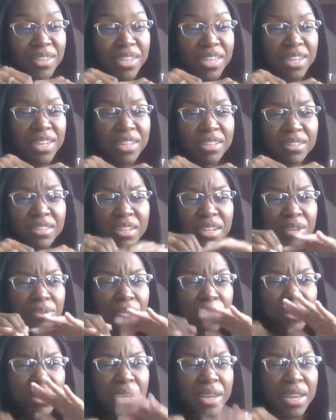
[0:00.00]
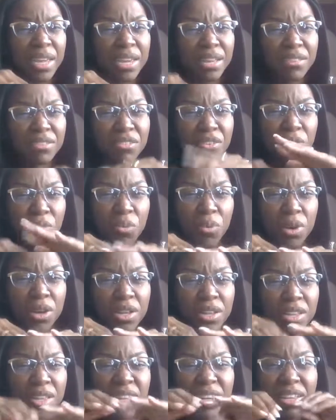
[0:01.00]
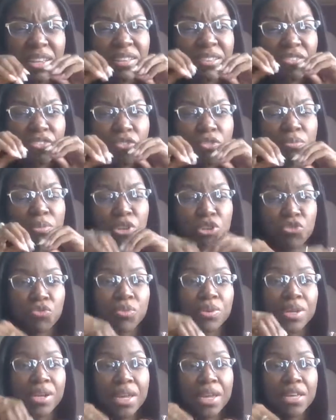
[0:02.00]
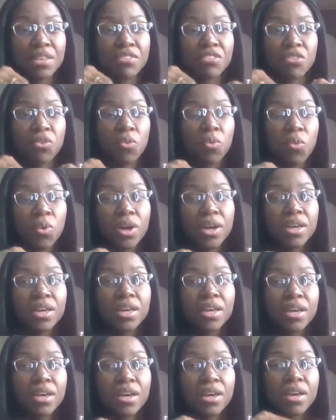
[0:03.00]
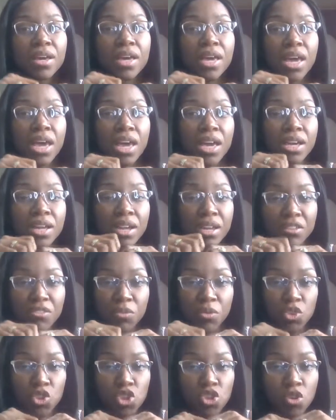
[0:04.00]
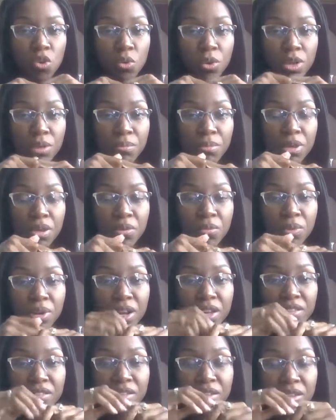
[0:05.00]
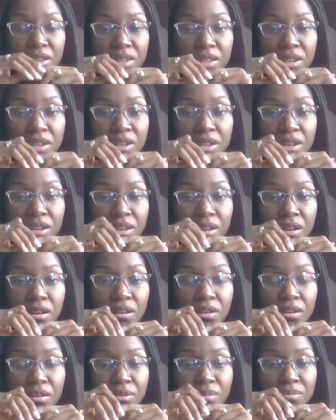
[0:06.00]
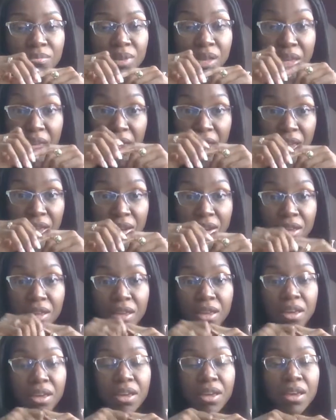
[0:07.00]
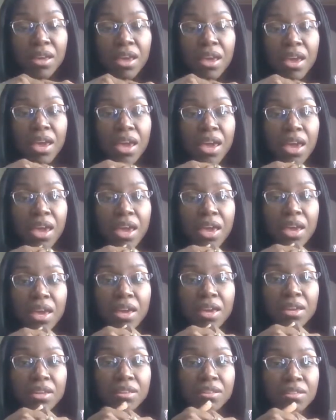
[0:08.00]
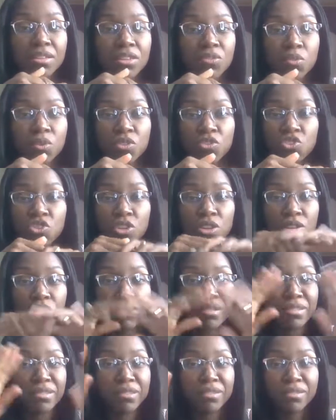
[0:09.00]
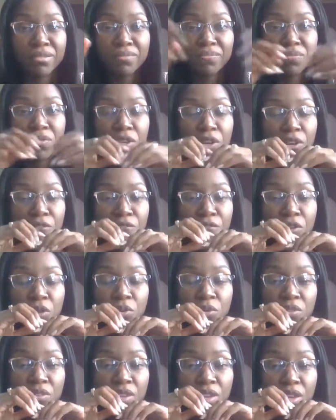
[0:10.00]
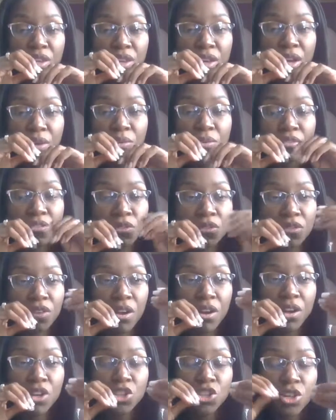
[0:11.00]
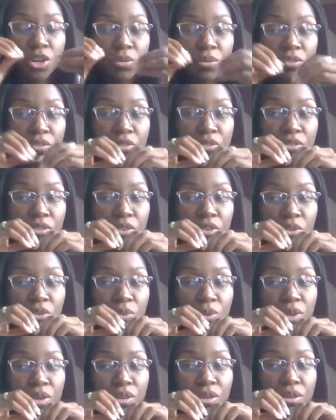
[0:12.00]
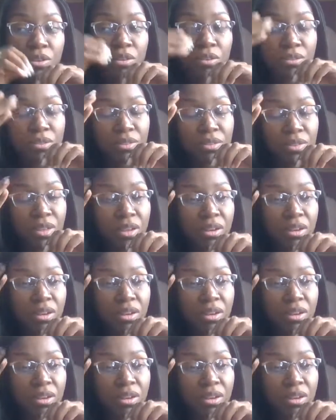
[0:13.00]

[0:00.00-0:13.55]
and it didn't too much relate to what NCLEX was showing me when I took it again, and it was just confusing. I was using Archer, I was using UWorld.